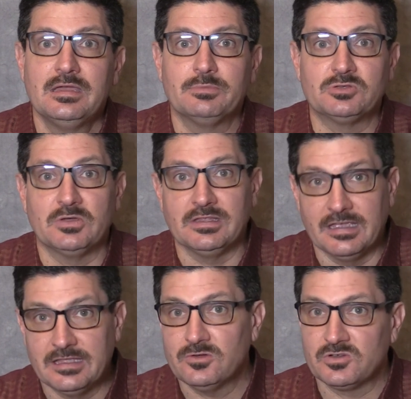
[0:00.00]
between
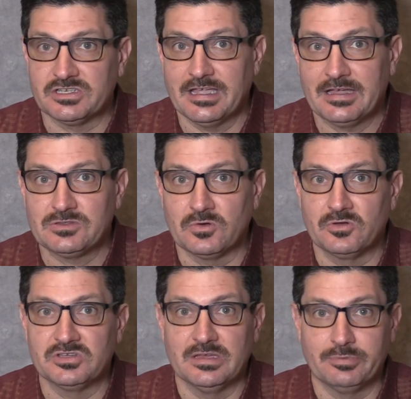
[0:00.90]
the indoors and
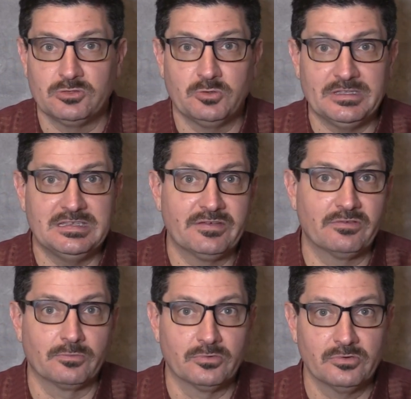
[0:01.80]
outdoors and between
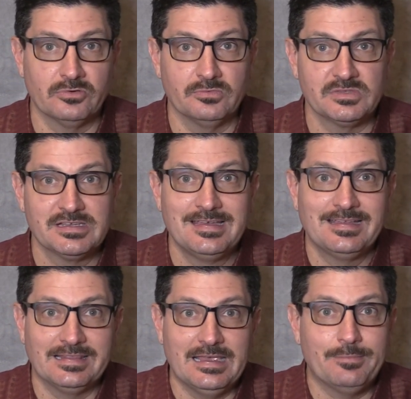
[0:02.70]
different rooms
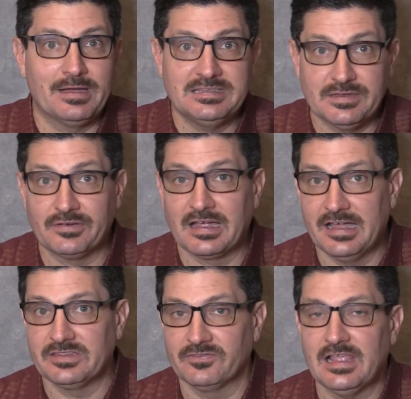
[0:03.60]
lit by different
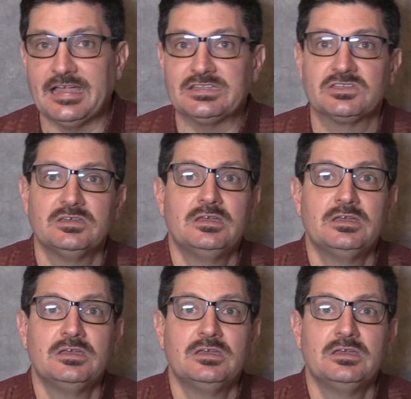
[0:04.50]
kinds of lights.